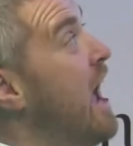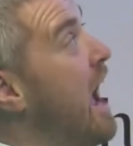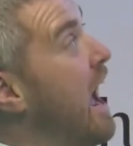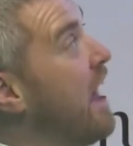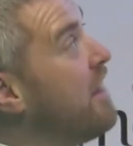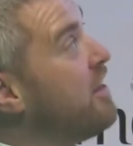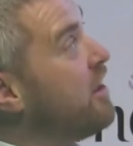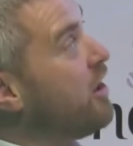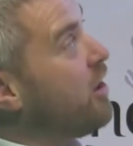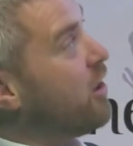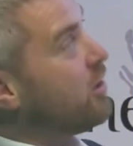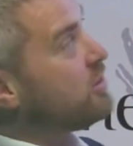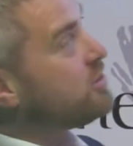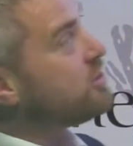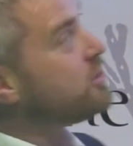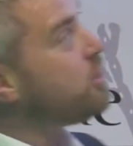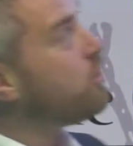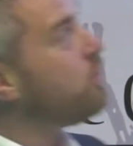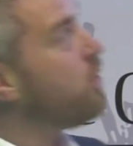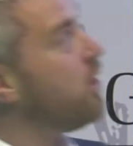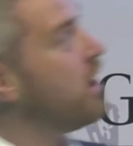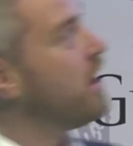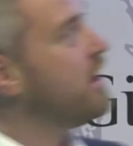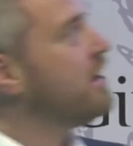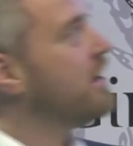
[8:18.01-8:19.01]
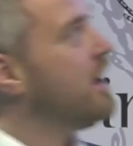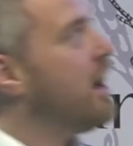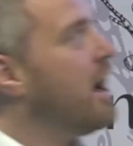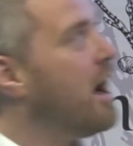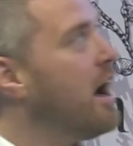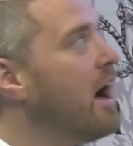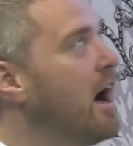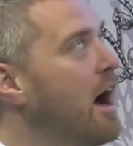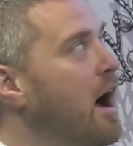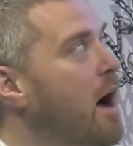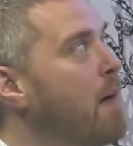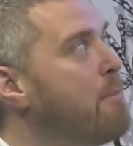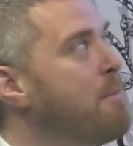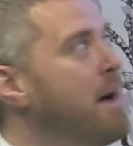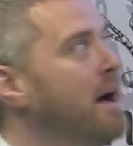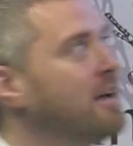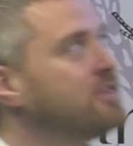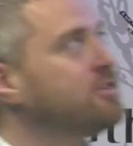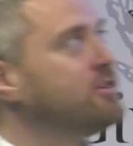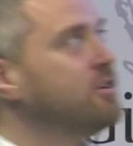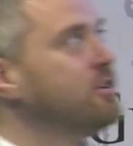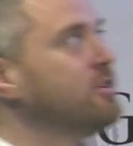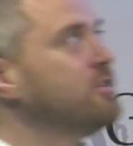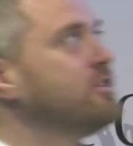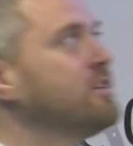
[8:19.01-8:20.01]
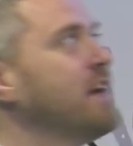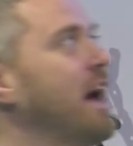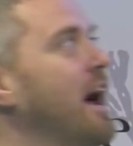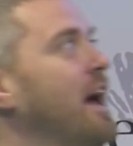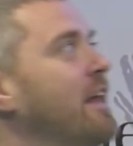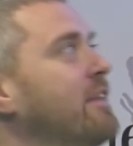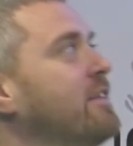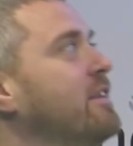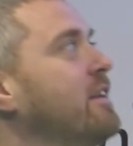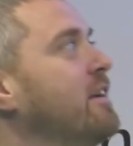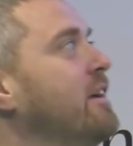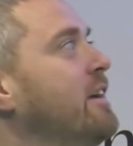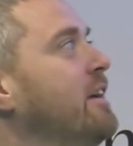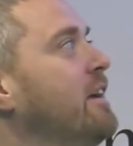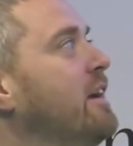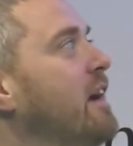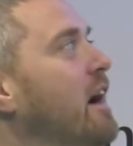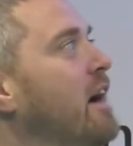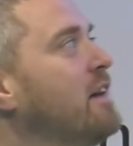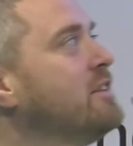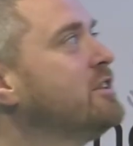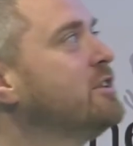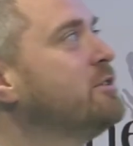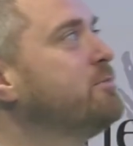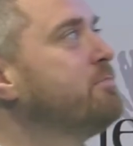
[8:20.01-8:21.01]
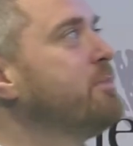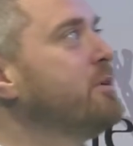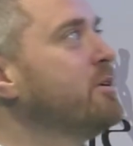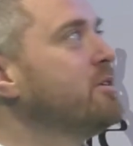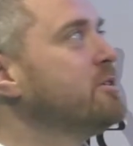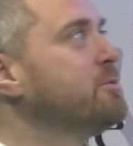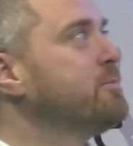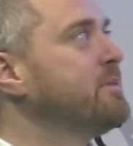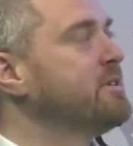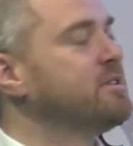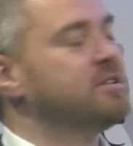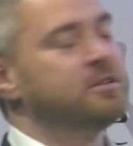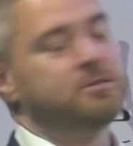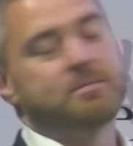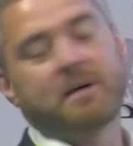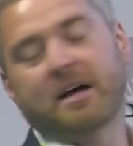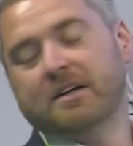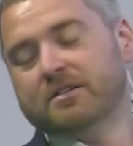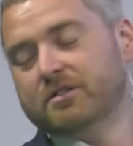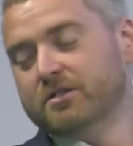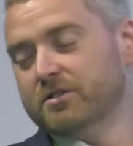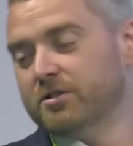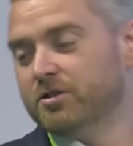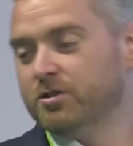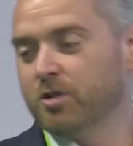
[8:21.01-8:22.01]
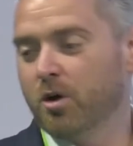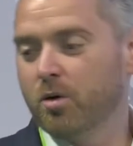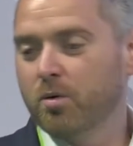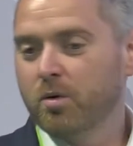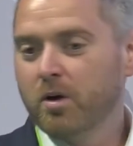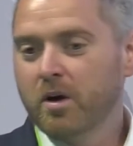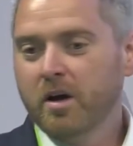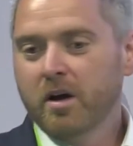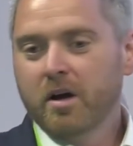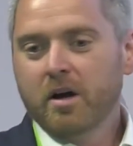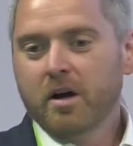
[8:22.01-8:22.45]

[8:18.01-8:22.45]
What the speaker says: And they also won a Masters at the Spirits Business Masters. So